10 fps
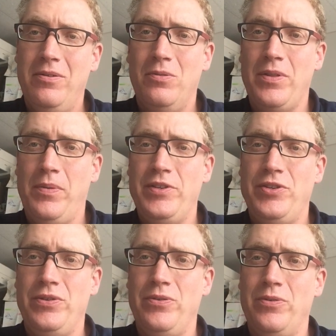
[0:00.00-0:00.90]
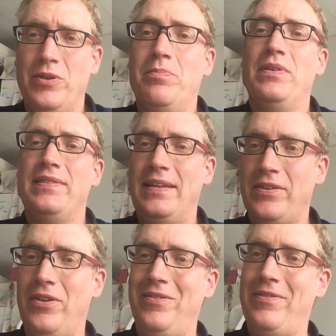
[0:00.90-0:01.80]
with which you present
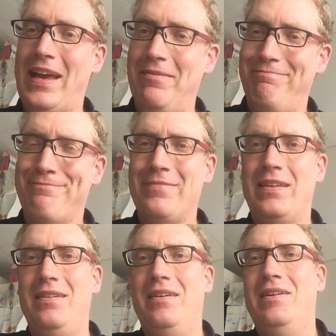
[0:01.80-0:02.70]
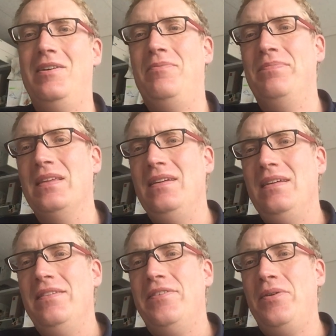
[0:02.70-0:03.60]
all of that.
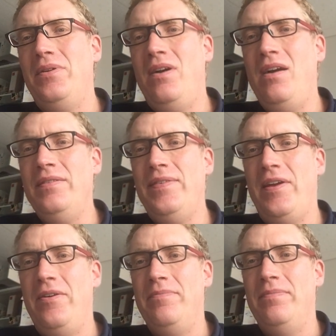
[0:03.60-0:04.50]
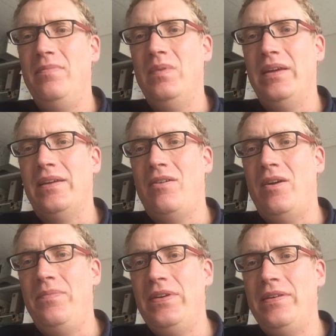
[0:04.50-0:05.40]
So there are some like
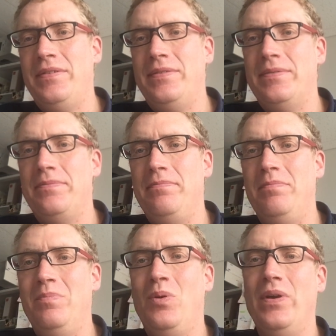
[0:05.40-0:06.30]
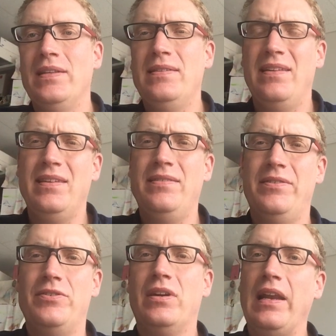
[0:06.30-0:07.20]
obvious points, and these
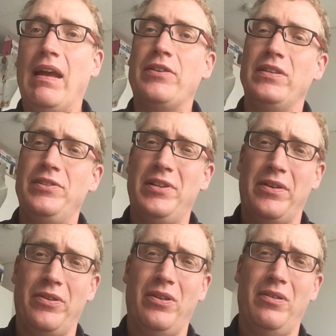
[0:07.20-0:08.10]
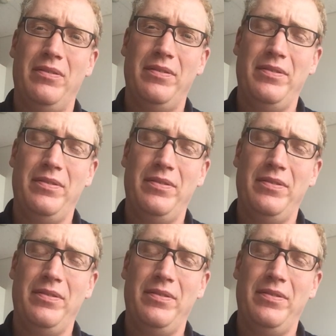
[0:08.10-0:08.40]
are kind of actually general